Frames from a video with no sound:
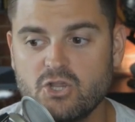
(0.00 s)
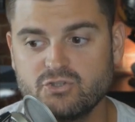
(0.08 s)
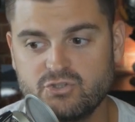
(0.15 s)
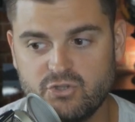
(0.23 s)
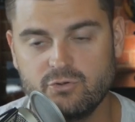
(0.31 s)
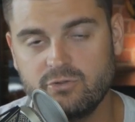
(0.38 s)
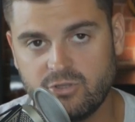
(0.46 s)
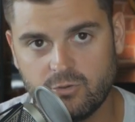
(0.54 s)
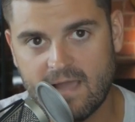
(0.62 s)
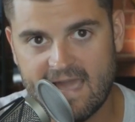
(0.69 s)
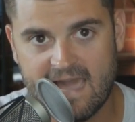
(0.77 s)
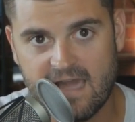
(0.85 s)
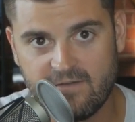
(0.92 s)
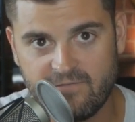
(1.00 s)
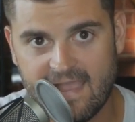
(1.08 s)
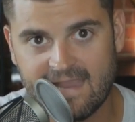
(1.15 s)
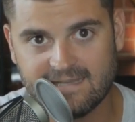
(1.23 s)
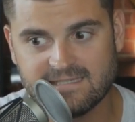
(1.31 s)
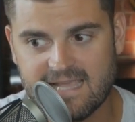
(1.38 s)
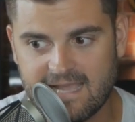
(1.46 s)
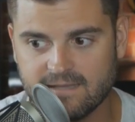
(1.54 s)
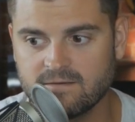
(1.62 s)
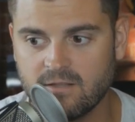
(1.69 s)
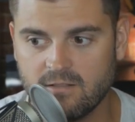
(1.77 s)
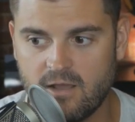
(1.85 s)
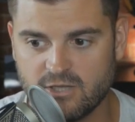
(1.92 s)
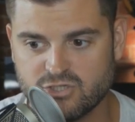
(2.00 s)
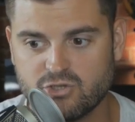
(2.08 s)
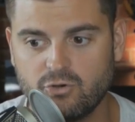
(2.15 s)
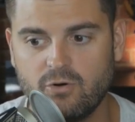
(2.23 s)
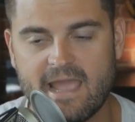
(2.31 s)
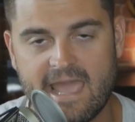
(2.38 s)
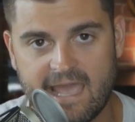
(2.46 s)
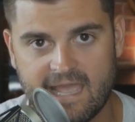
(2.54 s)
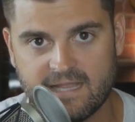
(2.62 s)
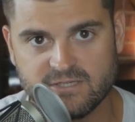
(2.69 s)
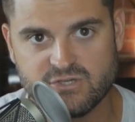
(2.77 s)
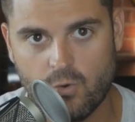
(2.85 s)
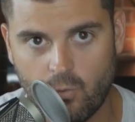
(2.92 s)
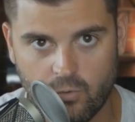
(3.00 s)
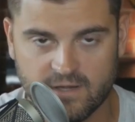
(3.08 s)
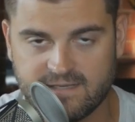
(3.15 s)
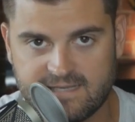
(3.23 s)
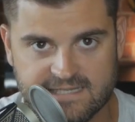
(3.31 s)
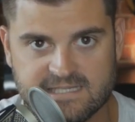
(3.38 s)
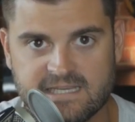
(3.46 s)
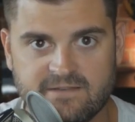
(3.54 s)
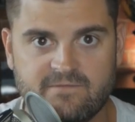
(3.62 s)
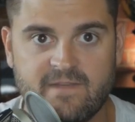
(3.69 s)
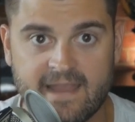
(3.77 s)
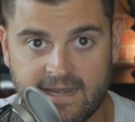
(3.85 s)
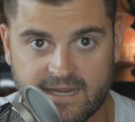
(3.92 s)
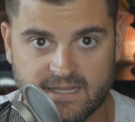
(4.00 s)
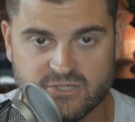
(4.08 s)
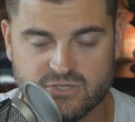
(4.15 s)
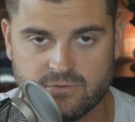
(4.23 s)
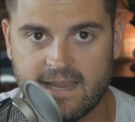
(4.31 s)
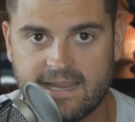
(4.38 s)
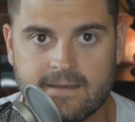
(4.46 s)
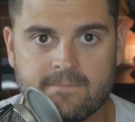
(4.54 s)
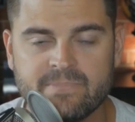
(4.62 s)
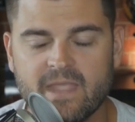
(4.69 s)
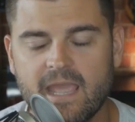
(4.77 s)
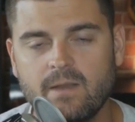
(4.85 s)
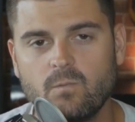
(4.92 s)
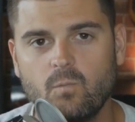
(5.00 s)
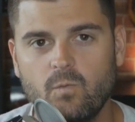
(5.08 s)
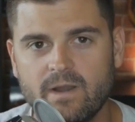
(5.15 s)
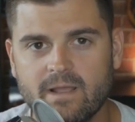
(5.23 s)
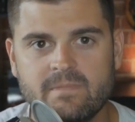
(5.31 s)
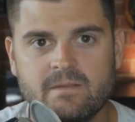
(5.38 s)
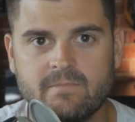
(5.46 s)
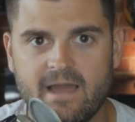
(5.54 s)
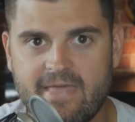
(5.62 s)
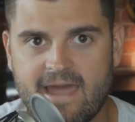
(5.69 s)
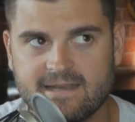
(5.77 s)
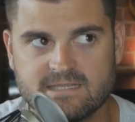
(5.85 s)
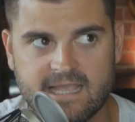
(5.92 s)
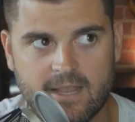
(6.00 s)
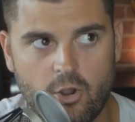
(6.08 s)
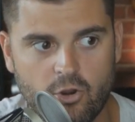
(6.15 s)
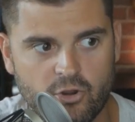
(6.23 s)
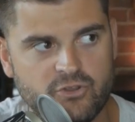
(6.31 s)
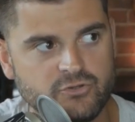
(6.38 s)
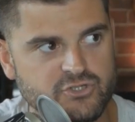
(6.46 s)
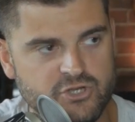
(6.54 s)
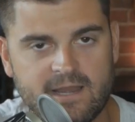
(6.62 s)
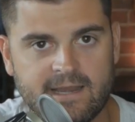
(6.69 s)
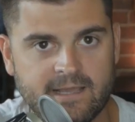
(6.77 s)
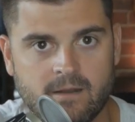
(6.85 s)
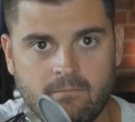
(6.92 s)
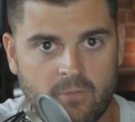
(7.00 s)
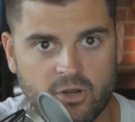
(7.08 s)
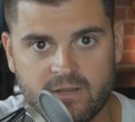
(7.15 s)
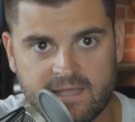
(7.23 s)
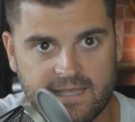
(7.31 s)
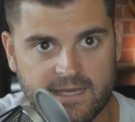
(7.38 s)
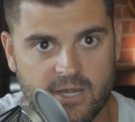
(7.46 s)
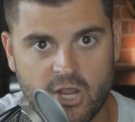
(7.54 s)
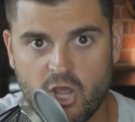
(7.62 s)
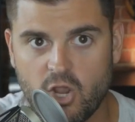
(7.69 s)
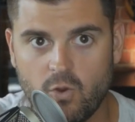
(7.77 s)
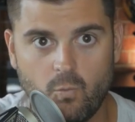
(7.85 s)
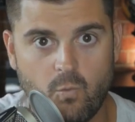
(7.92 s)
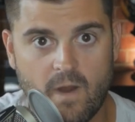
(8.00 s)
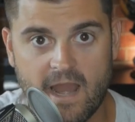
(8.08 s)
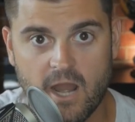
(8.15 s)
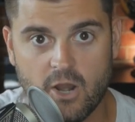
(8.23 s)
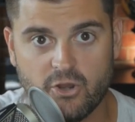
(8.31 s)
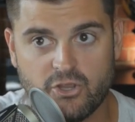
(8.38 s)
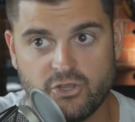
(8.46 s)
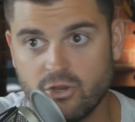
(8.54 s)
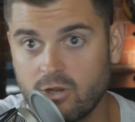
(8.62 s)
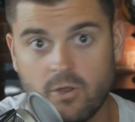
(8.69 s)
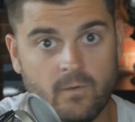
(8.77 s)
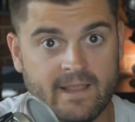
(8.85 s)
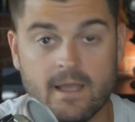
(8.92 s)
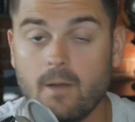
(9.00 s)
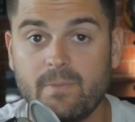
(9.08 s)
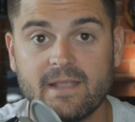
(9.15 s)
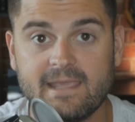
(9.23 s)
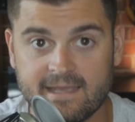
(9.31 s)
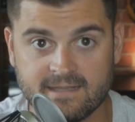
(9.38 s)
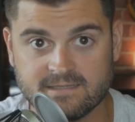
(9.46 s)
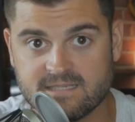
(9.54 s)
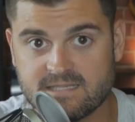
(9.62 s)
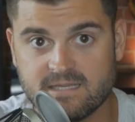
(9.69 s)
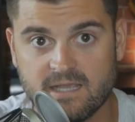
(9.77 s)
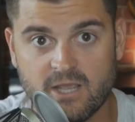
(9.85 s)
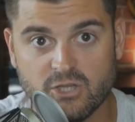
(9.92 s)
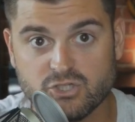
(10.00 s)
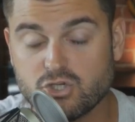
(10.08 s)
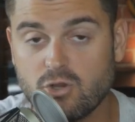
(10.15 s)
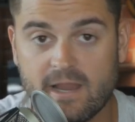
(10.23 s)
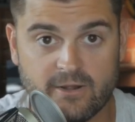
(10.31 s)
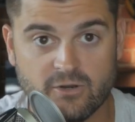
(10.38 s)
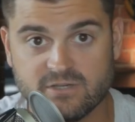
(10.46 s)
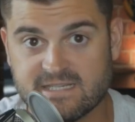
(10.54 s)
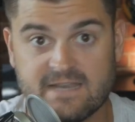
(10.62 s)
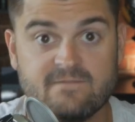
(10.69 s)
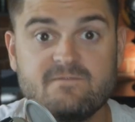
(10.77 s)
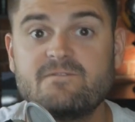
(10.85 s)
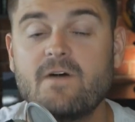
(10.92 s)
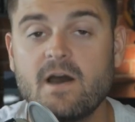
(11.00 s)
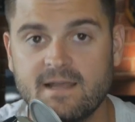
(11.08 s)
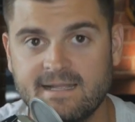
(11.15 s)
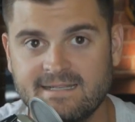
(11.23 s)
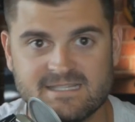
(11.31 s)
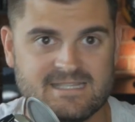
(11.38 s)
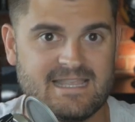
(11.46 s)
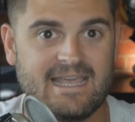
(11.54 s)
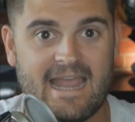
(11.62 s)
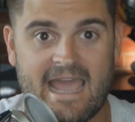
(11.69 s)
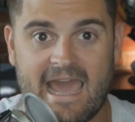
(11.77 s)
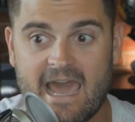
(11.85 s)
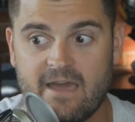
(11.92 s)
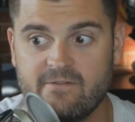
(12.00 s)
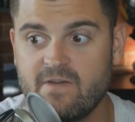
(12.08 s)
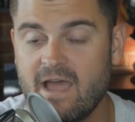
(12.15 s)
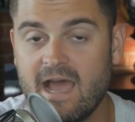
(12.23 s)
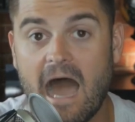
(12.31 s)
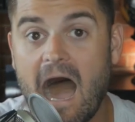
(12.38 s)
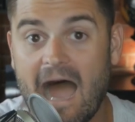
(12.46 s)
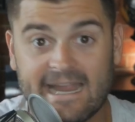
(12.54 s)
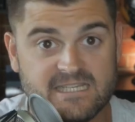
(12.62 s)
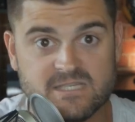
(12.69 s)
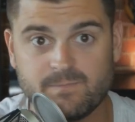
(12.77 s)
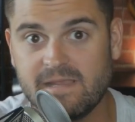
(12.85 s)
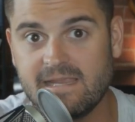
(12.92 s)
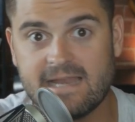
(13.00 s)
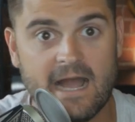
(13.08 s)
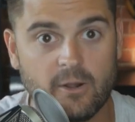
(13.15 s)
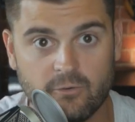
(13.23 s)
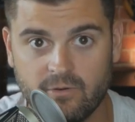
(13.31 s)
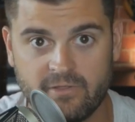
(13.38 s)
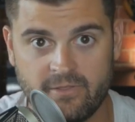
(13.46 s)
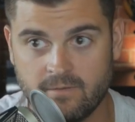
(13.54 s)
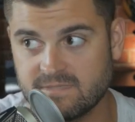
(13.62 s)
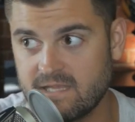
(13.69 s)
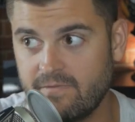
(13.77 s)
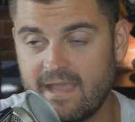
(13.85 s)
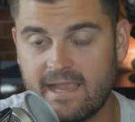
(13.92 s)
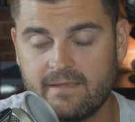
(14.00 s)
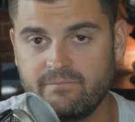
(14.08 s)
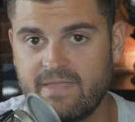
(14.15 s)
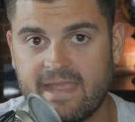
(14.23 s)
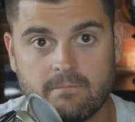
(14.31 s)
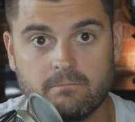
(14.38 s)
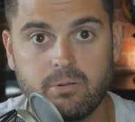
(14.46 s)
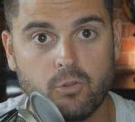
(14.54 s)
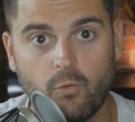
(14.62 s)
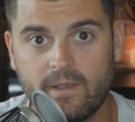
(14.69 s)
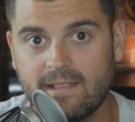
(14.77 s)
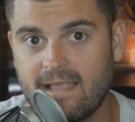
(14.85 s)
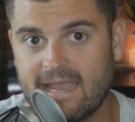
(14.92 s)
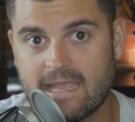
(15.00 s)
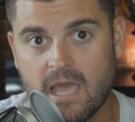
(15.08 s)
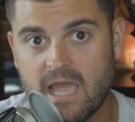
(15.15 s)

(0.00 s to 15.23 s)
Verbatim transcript: Do you have a technological edge or a disadvantage, right? And what I mean by that is, like, are you trading in a market where you're going up against traders and funds that have high-speed algorithms and they employ like